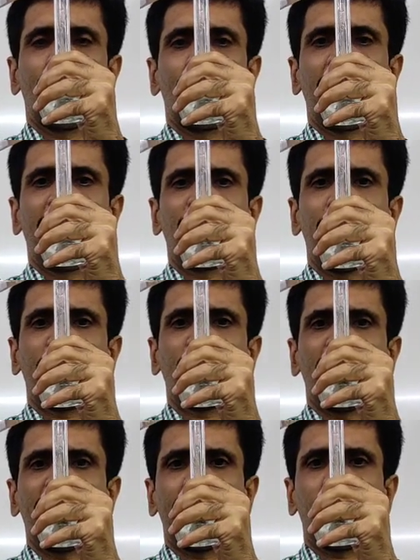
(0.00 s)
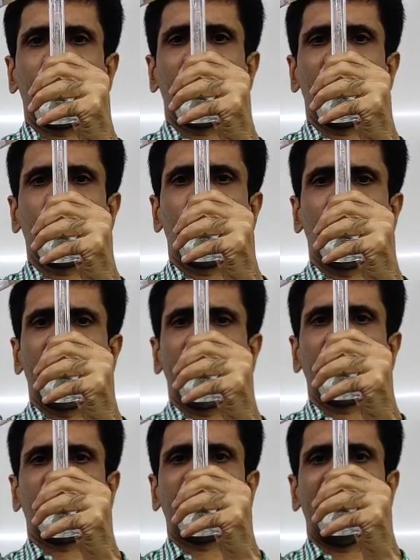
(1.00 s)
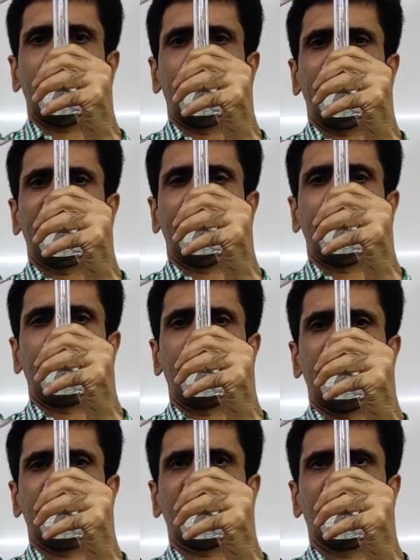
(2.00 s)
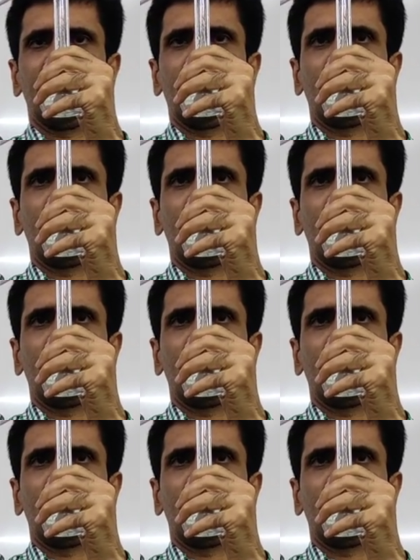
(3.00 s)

Please make sure that you are holding the standard measuring flask